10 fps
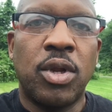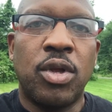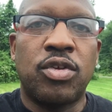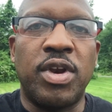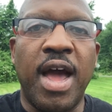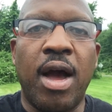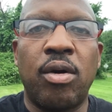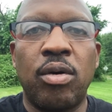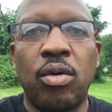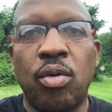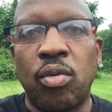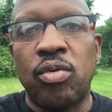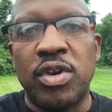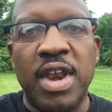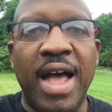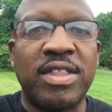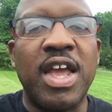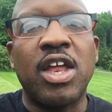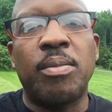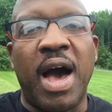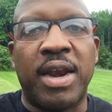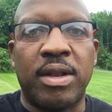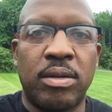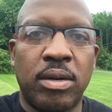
So now, not thinking about it,